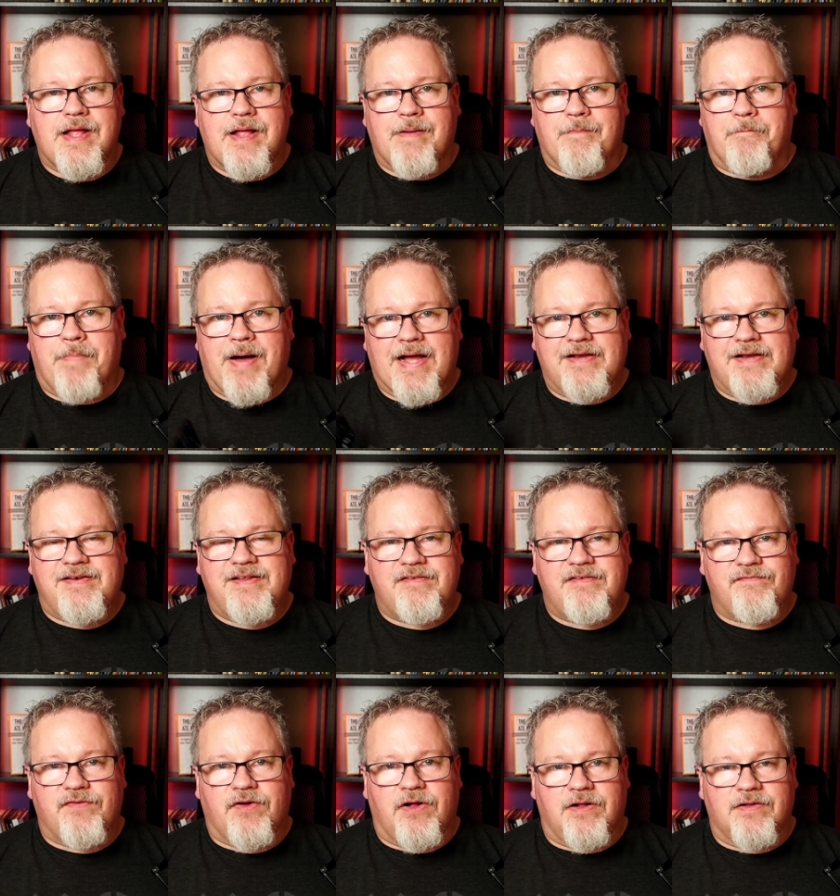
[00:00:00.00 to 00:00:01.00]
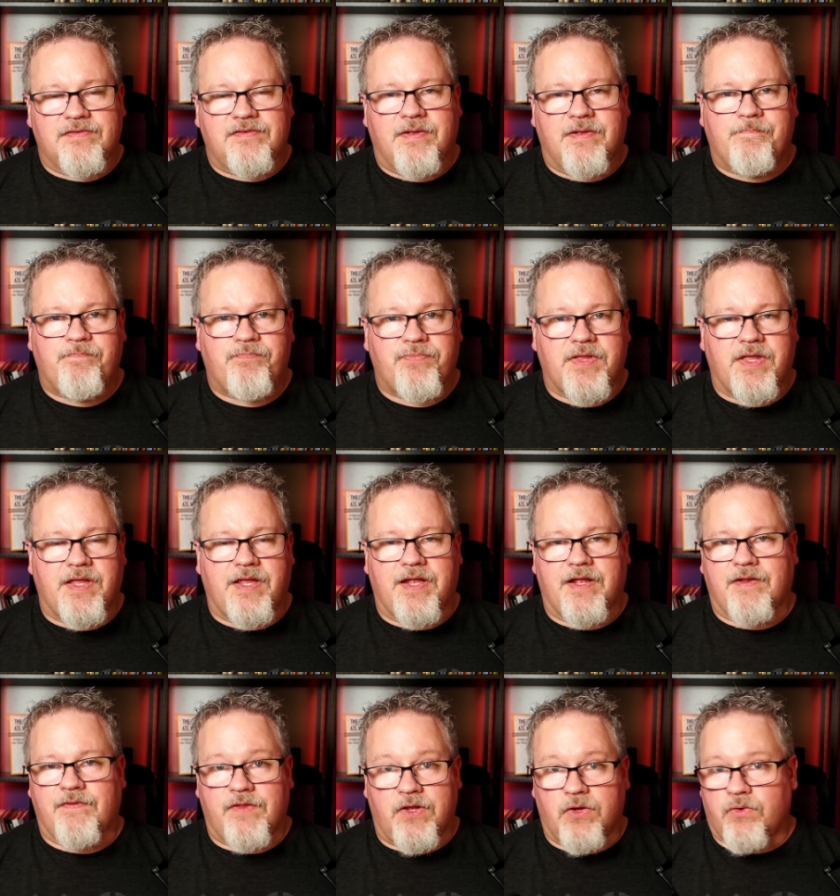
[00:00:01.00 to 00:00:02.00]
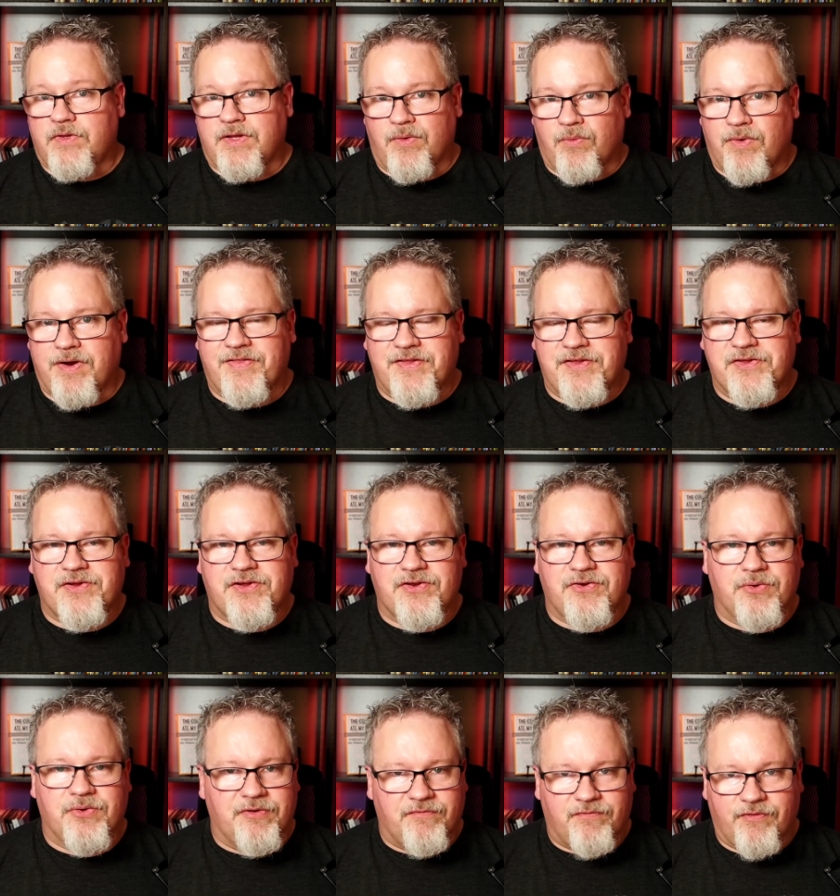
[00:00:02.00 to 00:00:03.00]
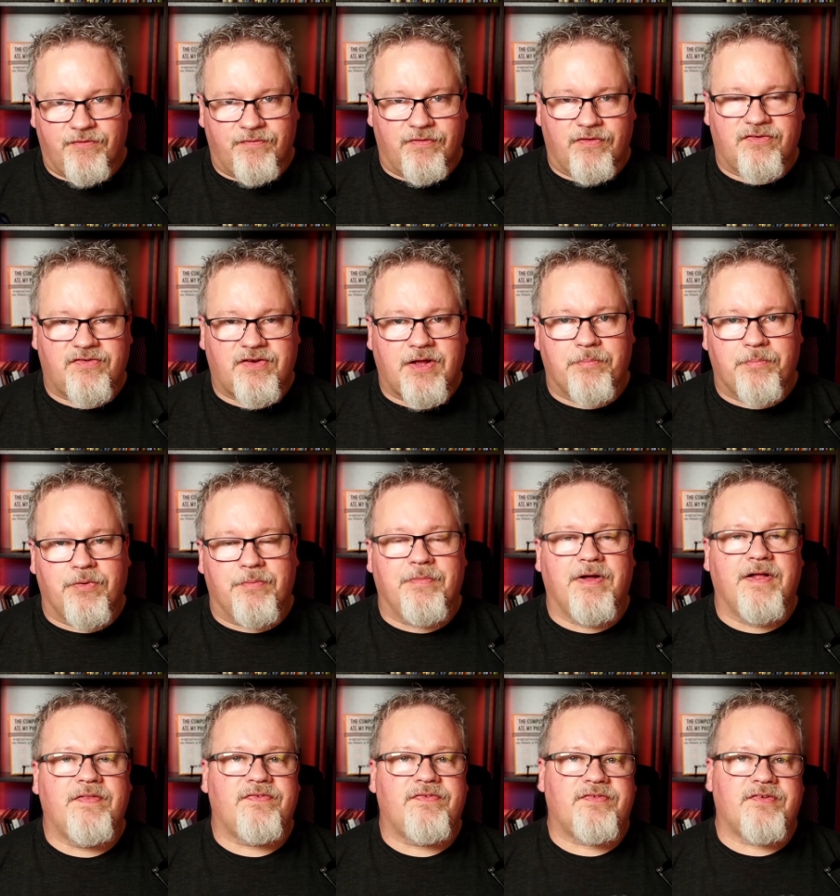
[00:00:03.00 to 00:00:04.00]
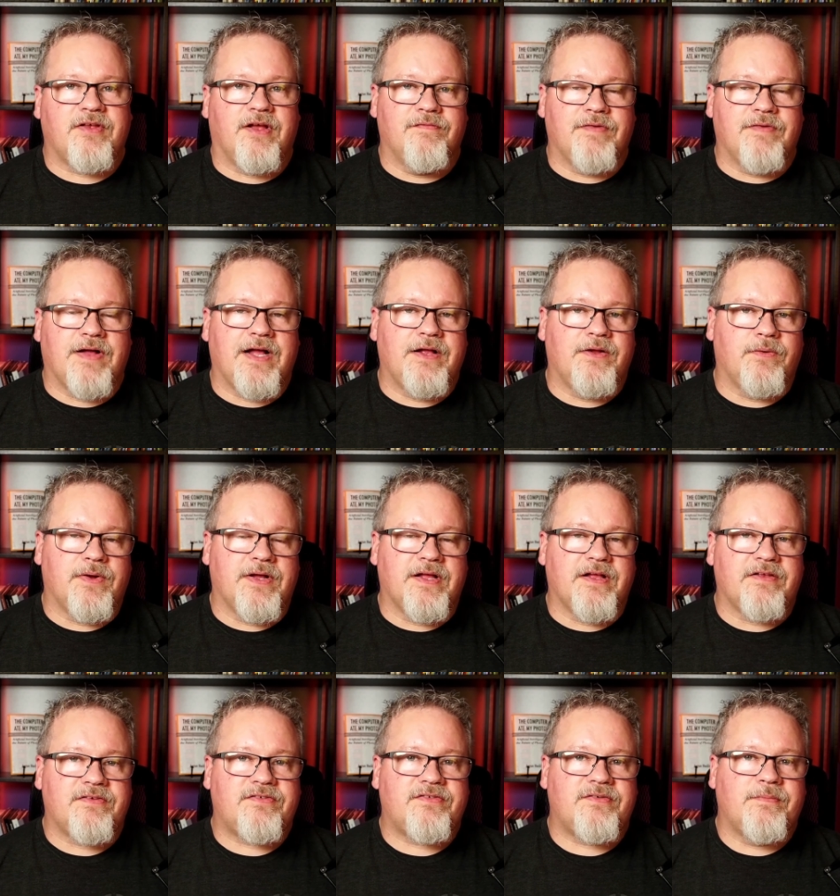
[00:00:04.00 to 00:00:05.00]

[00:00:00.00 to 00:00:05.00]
By default, and the only way that you could do it for the first couple months of iOS